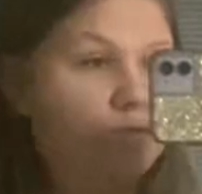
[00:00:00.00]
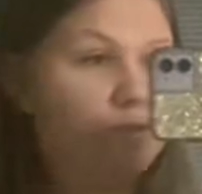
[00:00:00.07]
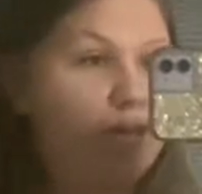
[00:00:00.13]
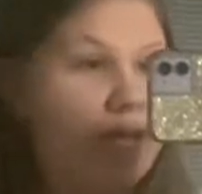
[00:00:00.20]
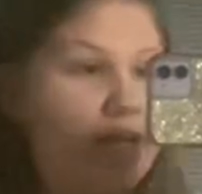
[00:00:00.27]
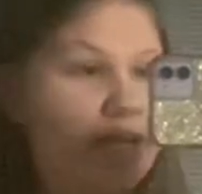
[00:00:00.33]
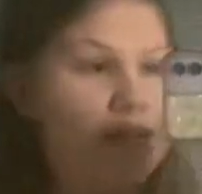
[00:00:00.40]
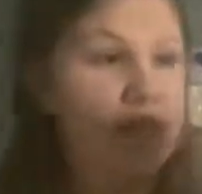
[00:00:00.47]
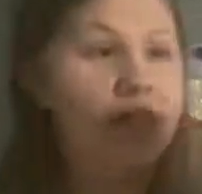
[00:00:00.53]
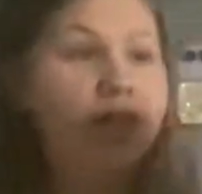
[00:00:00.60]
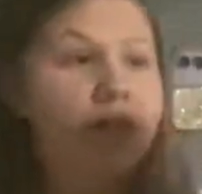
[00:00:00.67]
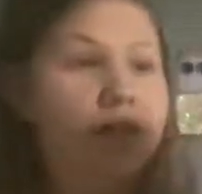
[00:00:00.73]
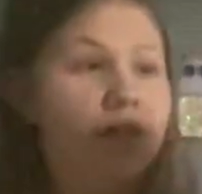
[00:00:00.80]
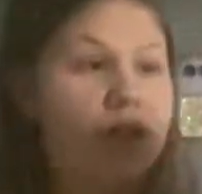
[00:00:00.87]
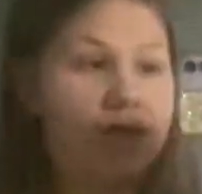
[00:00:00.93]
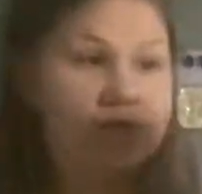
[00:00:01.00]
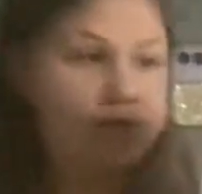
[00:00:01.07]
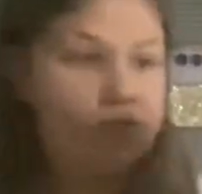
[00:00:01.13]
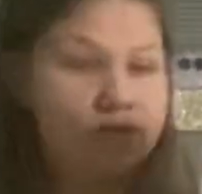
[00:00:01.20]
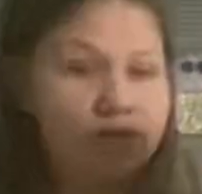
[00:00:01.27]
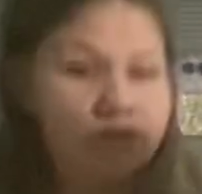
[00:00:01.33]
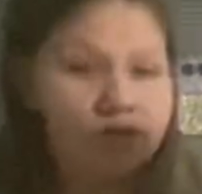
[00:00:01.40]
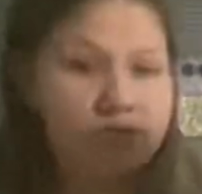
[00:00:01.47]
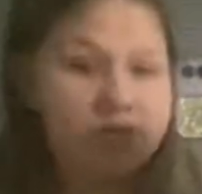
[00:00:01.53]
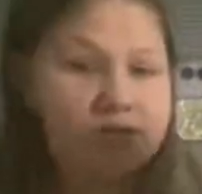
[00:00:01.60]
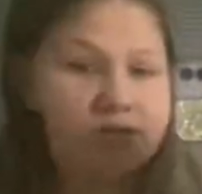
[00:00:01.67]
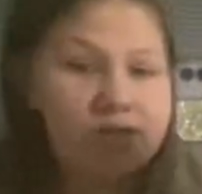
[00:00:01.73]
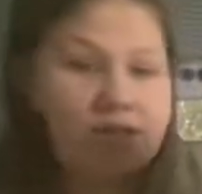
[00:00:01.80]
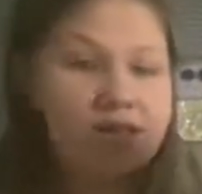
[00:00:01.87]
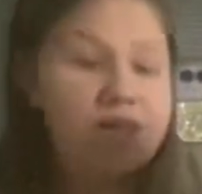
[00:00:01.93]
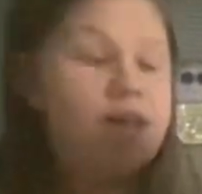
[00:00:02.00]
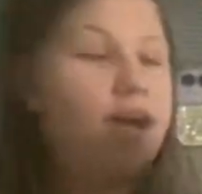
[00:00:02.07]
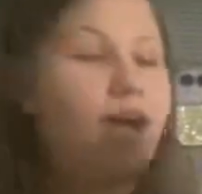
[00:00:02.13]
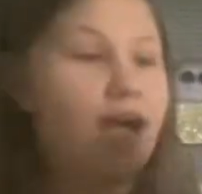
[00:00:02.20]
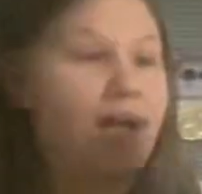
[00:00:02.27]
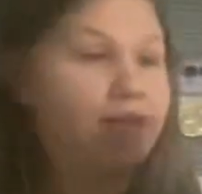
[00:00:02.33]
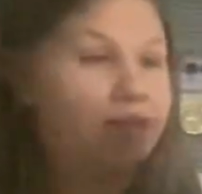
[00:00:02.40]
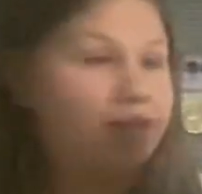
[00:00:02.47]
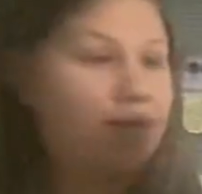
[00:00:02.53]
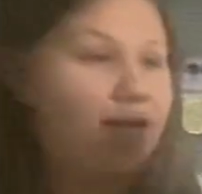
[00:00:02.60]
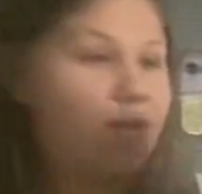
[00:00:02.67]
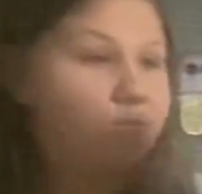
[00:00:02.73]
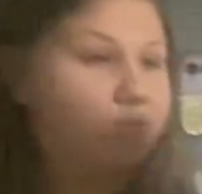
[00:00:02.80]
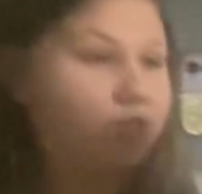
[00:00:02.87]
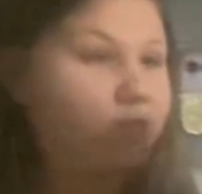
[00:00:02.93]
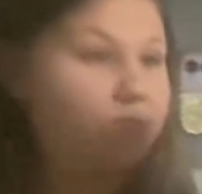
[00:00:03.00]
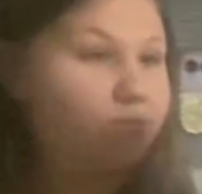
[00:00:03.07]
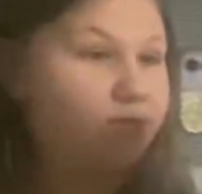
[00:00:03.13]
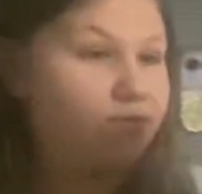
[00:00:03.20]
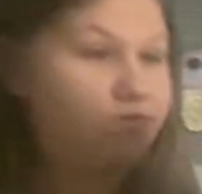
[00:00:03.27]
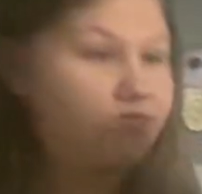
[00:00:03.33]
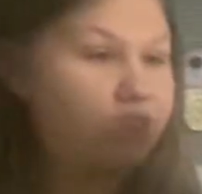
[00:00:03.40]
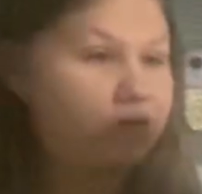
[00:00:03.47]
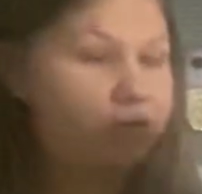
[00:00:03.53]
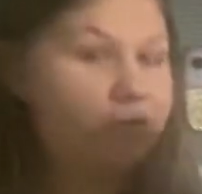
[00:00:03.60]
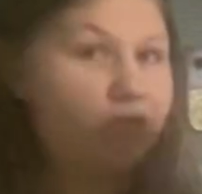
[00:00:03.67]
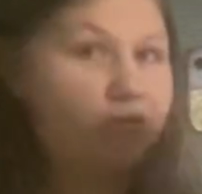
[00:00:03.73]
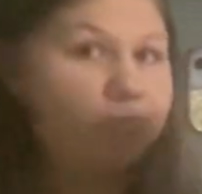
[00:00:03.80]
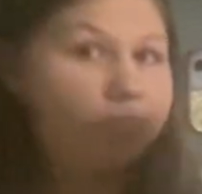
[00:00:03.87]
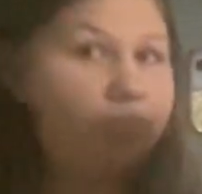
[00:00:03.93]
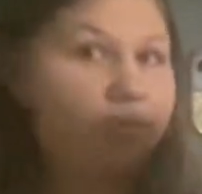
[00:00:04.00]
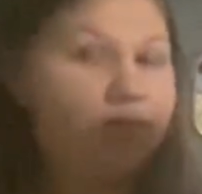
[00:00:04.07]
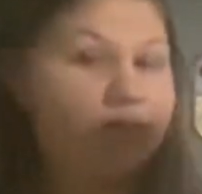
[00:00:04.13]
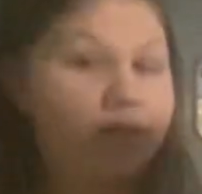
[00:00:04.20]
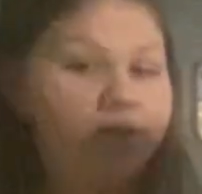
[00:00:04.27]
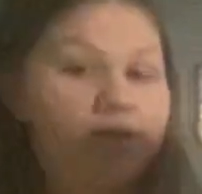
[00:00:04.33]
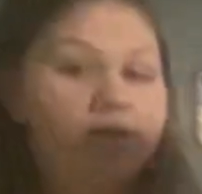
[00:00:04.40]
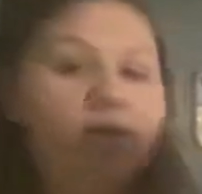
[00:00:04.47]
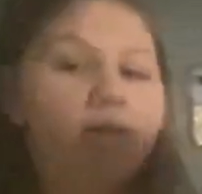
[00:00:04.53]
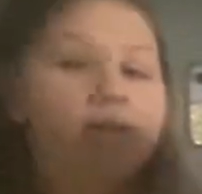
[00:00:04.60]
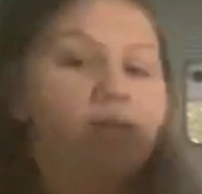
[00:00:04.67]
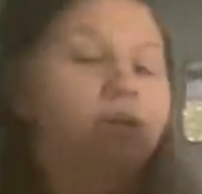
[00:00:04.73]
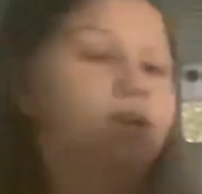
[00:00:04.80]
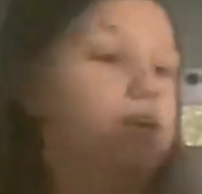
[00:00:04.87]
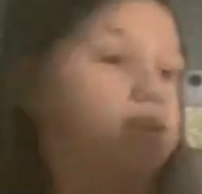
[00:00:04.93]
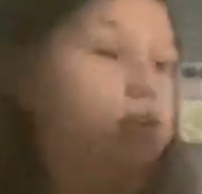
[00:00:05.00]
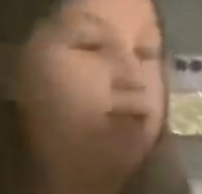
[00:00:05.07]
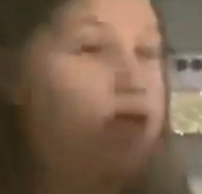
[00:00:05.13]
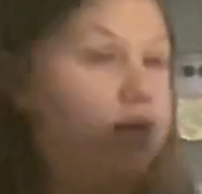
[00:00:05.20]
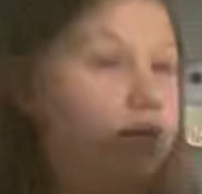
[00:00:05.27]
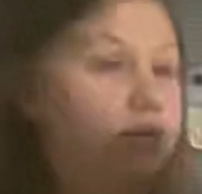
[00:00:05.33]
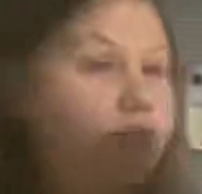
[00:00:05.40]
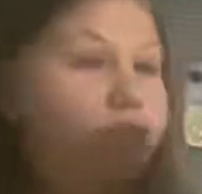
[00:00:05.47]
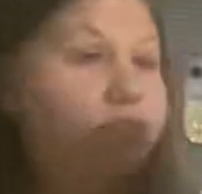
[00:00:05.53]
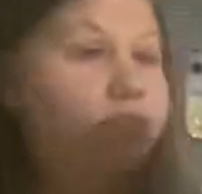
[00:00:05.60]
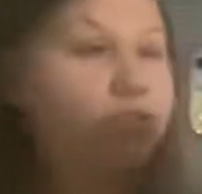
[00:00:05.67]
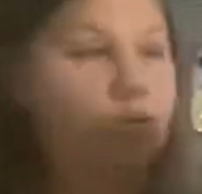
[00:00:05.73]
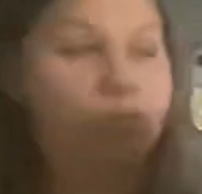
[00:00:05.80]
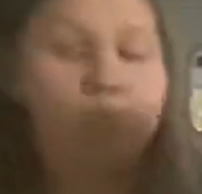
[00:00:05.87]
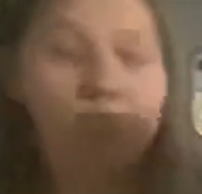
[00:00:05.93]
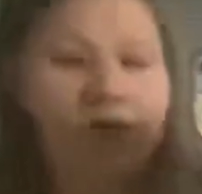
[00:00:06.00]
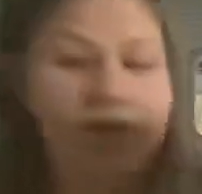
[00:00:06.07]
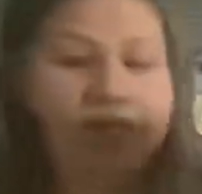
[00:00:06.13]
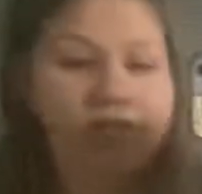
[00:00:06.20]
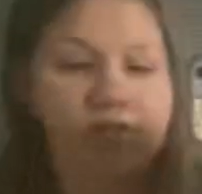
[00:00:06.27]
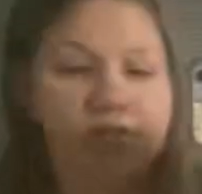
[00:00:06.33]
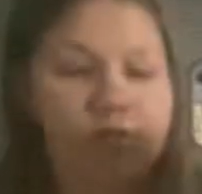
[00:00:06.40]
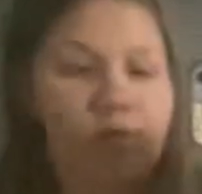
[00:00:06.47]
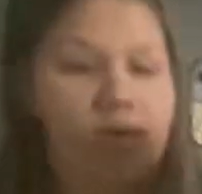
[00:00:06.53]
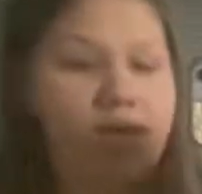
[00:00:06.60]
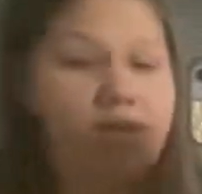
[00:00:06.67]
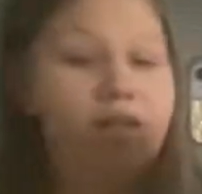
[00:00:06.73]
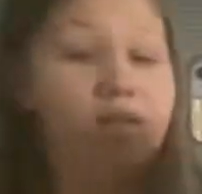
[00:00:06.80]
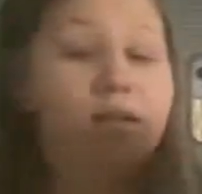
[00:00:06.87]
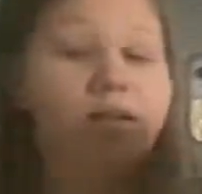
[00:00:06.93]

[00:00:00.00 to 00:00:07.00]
tight, not too loose. I get it, I'm a little bit of a tummy, but yeah, summer body's on the way.